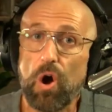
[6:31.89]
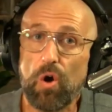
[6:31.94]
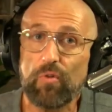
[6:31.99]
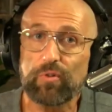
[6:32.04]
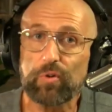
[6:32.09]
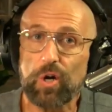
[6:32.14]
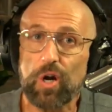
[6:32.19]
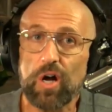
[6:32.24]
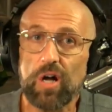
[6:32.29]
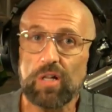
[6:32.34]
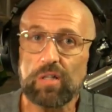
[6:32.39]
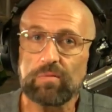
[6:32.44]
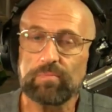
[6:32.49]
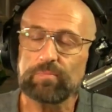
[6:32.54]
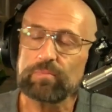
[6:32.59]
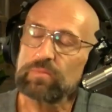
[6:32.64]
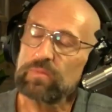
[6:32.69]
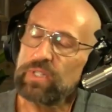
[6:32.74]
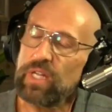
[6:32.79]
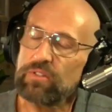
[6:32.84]
Overall,
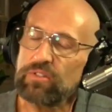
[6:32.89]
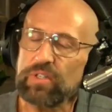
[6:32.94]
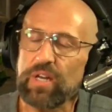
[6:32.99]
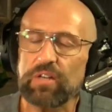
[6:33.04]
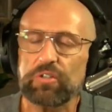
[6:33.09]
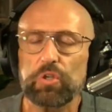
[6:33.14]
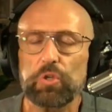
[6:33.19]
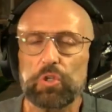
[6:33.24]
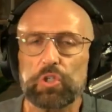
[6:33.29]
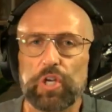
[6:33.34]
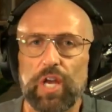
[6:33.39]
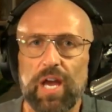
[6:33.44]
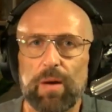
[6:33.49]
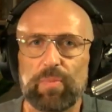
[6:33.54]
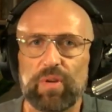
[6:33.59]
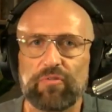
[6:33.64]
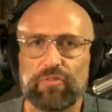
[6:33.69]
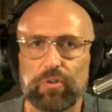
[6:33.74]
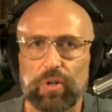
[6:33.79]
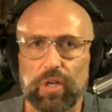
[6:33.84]
that's not too
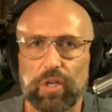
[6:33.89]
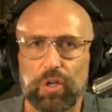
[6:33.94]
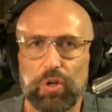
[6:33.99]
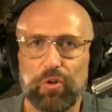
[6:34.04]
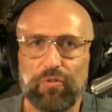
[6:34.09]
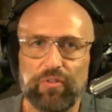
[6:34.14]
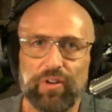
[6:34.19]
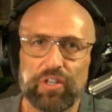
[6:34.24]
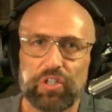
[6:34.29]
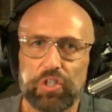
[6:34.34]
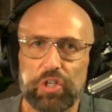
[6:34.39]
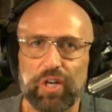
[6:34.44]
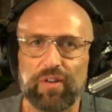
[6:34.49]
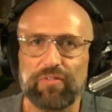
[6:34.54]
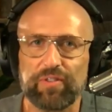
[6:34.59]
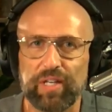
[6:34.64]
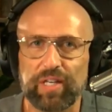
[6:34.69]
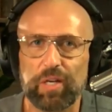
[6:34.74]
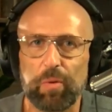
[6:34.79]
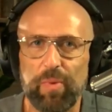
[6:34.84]
shabby for a goofy chick
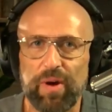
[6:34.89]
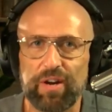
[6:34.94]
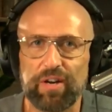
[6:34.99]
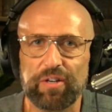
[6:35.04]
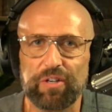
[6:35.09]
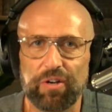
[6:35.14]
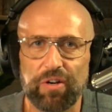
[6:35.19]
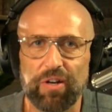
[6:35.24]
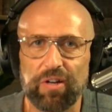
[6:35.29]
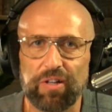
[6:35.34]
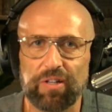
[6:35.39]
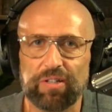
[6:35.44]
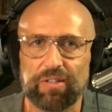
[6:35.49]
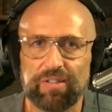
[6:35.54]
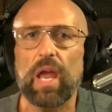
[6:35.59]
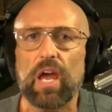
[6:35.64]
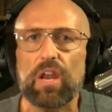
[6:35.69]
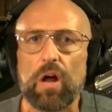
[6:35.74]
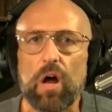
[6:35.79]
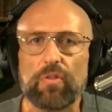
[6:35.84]
flick about a doll.
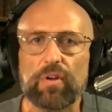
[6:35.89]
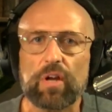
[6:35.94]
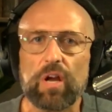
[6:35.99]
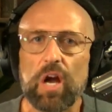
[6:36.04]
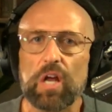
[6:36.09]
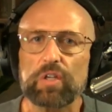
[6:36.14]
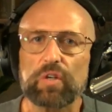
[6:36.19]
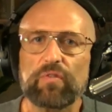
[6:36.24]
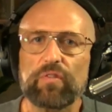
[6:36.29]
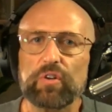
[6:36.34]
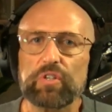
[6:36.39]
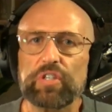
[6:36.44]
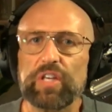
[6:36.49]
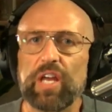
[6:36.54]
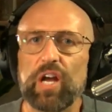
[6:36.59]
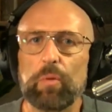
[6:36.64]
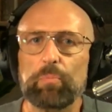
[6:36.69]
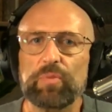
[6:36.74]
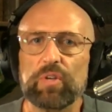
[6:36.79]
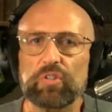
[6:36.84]
And all the controversy
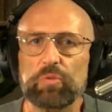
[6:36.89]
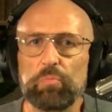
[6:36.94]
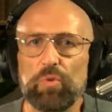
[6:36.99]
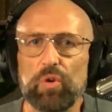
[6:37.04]
helped this